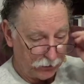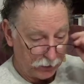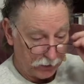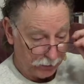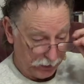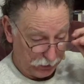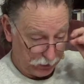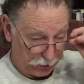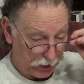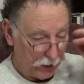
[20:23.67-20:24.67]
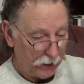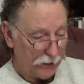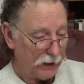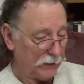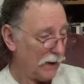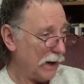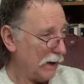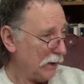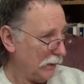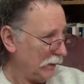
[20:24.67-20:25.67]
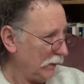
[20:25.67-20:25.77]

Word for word: So I mean, just take that.